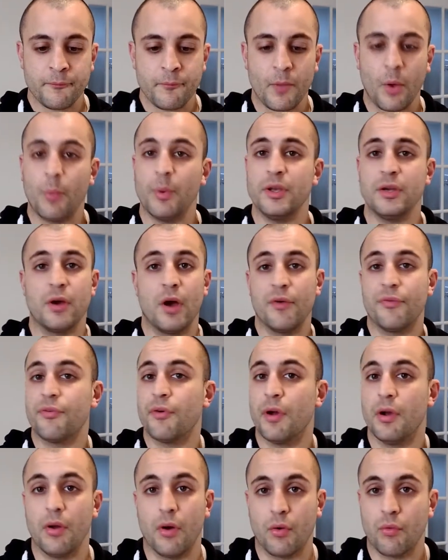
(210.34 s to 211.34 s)
when you go
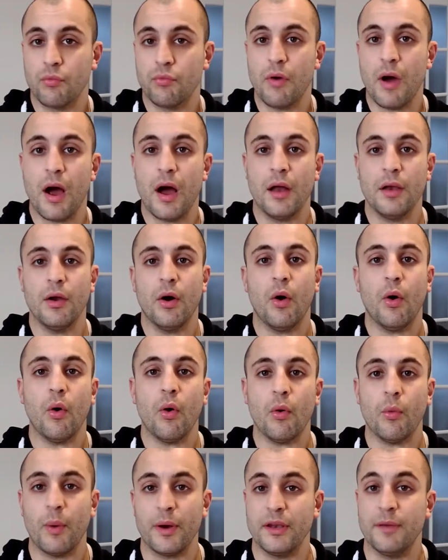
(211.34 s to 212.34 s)
for a long run,
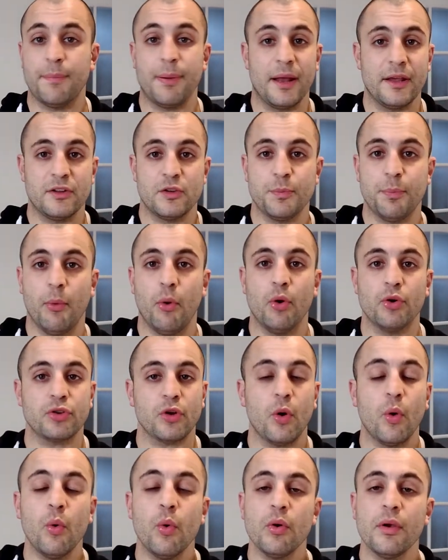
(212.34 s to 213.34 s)
when you play sports.
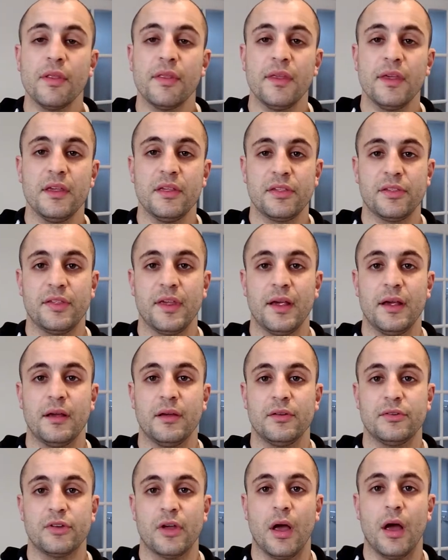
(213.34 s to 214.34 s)
All of these
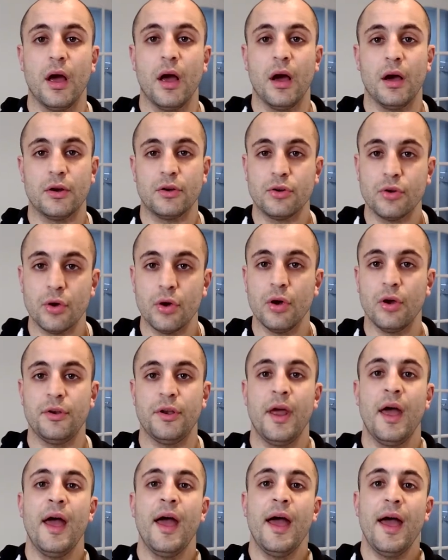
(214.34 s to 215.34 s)
things are
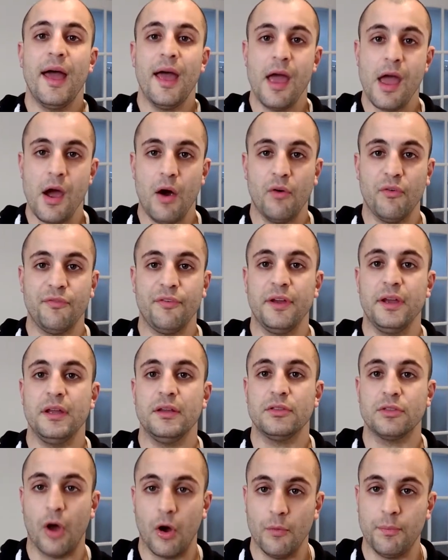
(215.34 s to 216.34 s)
good,
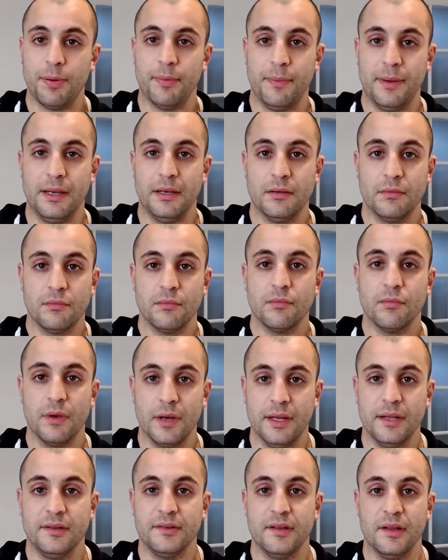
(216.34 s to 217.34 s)
healthy dopamine
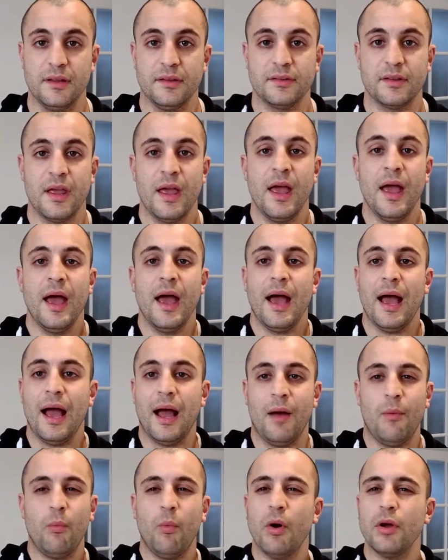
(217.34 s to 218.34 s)
releases.
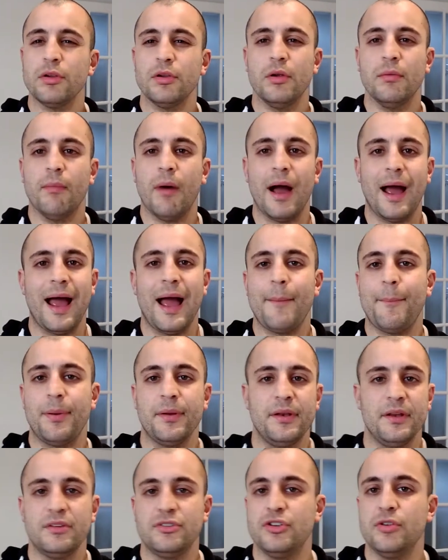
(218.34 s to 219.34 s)
And what you might
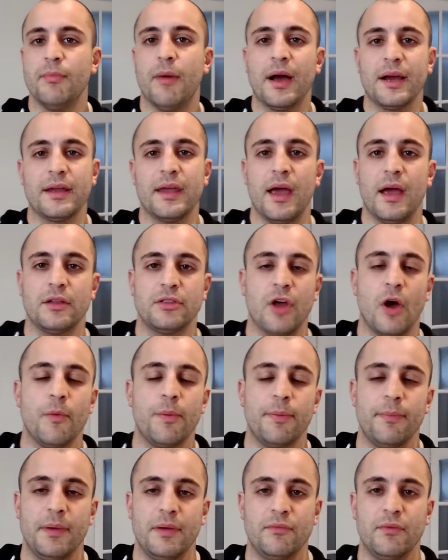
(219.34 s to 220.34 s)
happen is you might get a
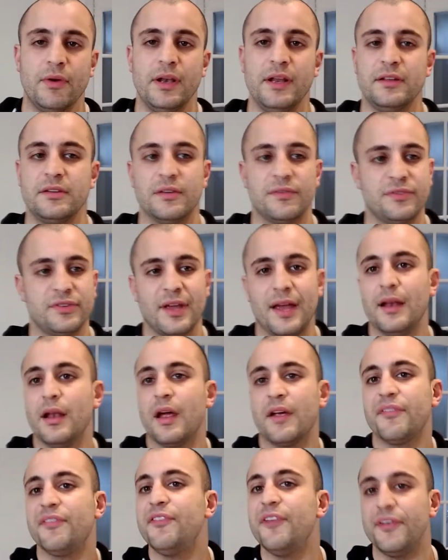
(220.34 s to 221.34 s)
dopamine release of, say,
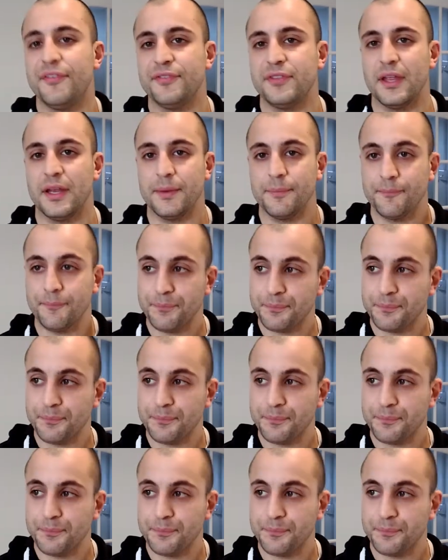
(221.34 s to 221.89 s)
like fifty.